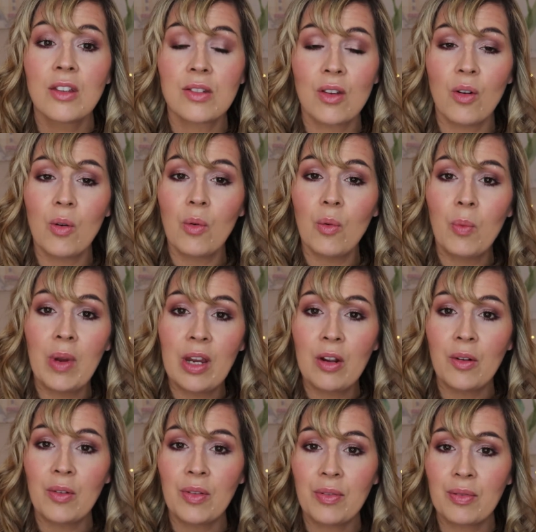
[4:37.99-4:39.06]
So we
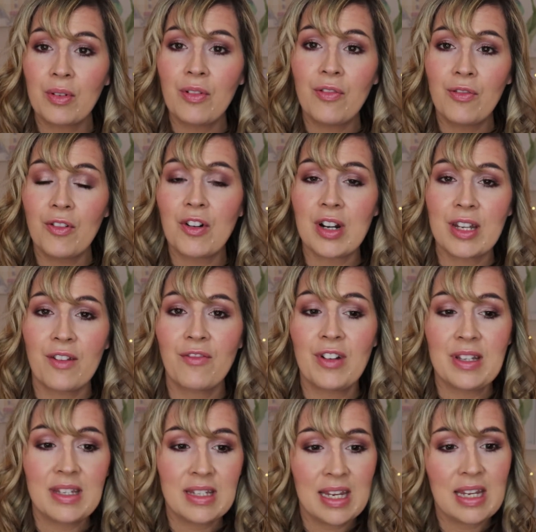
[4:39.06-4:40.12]
go through 4
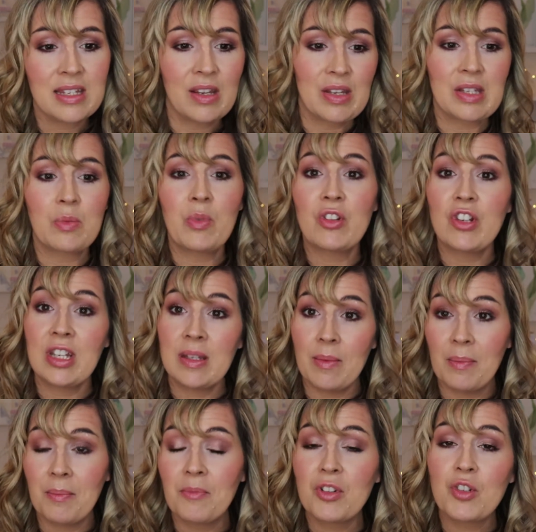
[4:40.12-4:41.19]
different seasons, which
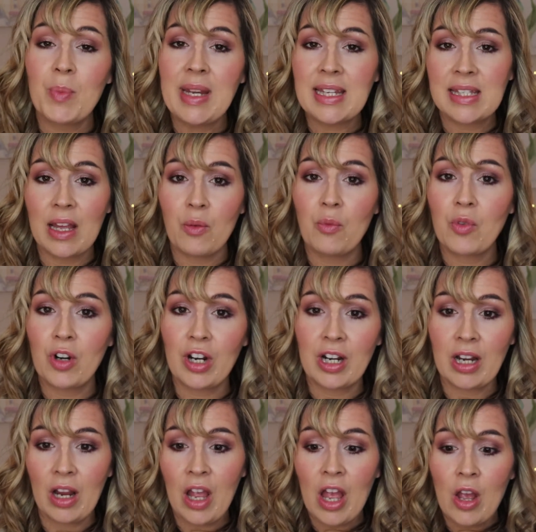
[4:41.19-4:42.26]
means
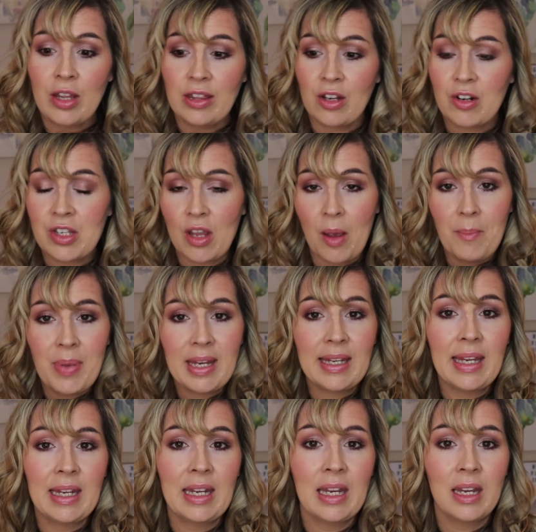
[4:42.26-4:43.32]
that there's a
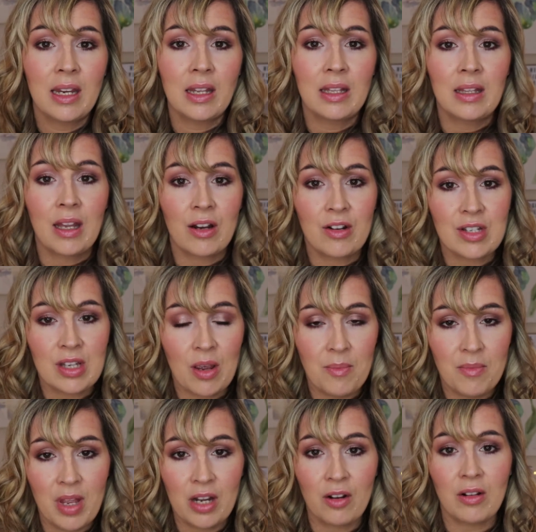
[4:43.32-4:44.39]
beginning, there's a
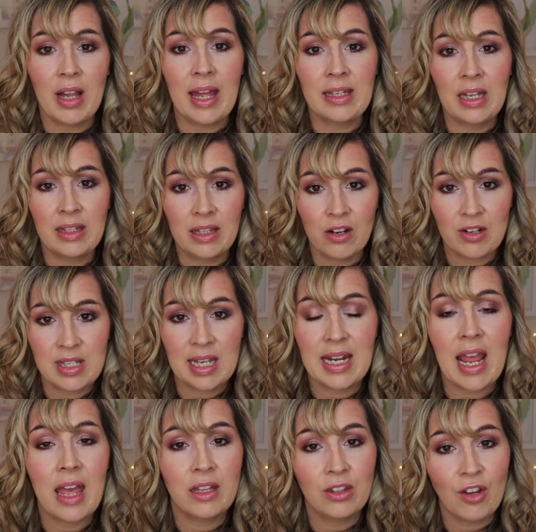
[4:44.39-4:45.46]
middle, and then there's
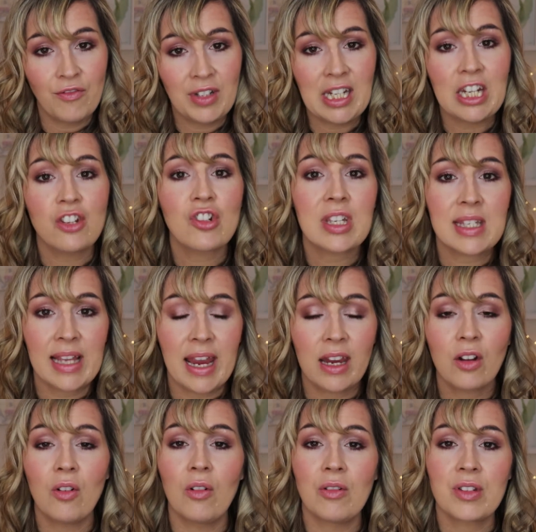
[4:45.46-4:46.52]
an end of each
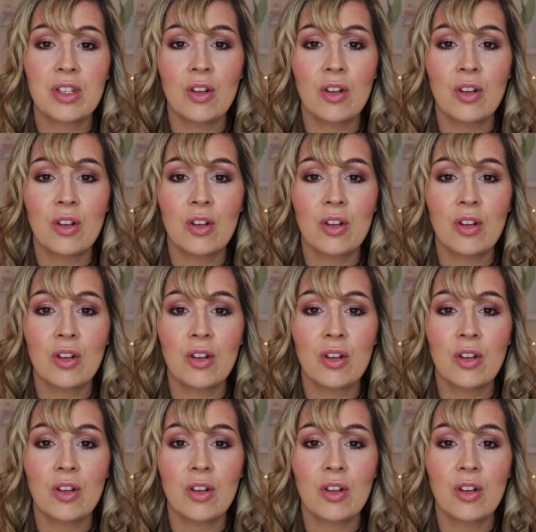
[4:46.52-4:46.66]
cycle.